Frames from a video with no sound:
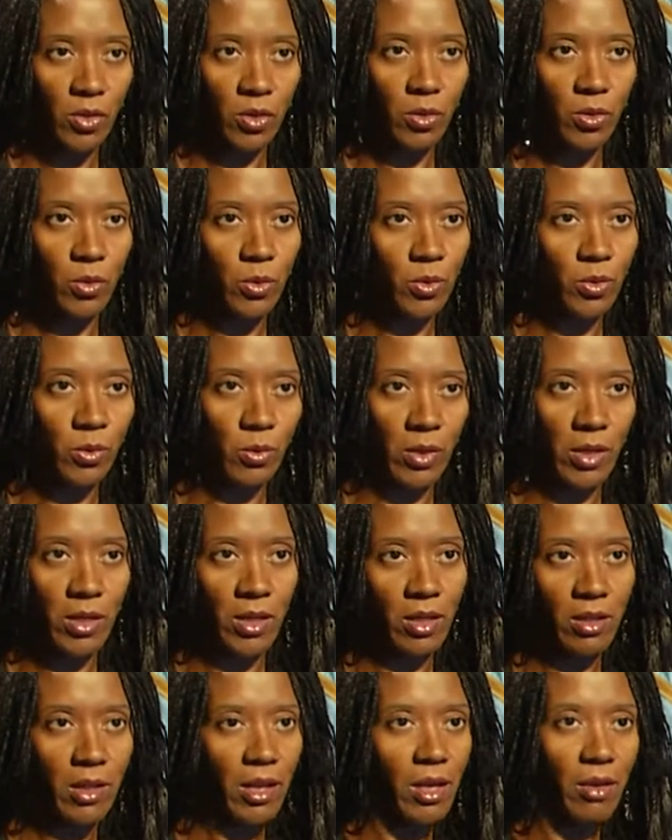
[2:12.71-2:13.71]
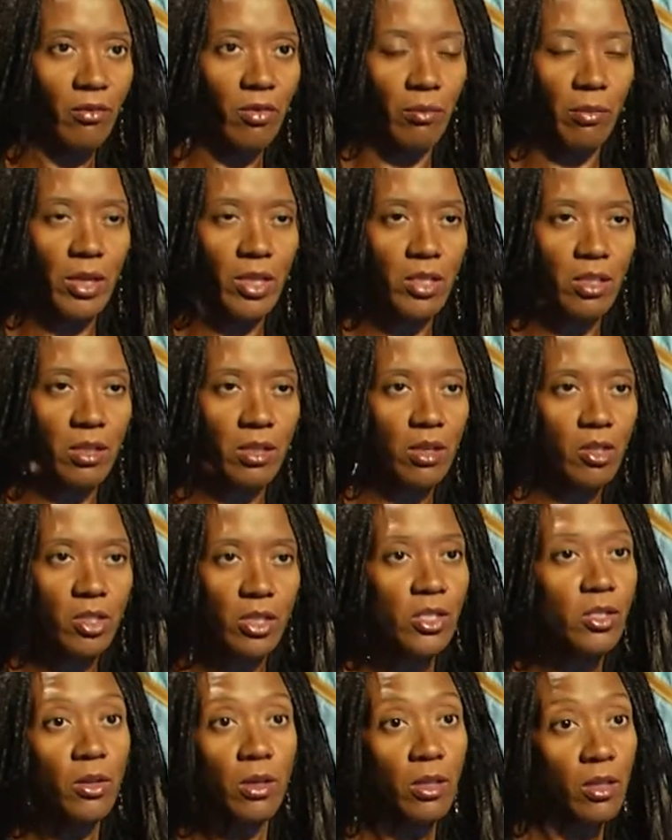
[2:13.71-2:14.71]
ran your background check
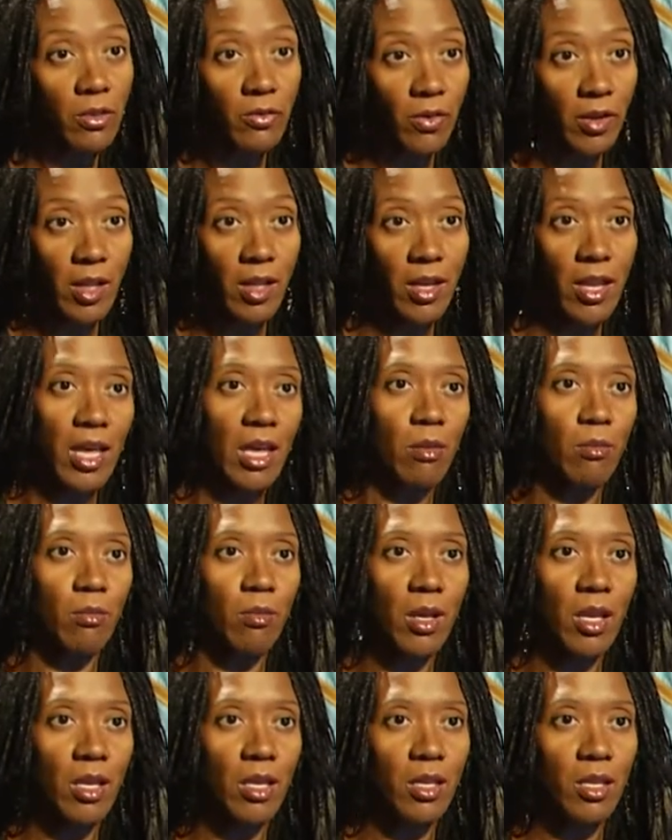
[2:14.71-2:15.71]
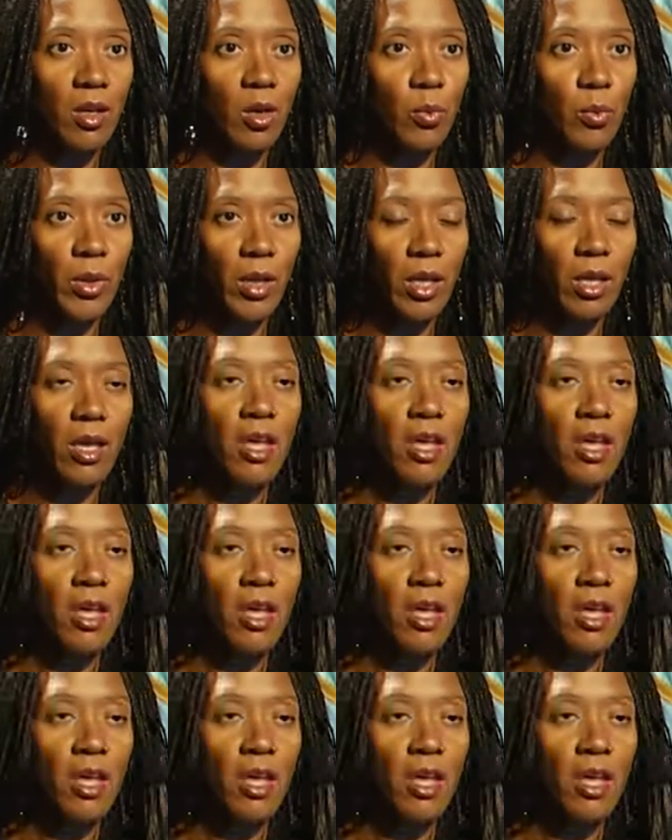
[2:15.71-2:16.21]
and ask to see the report.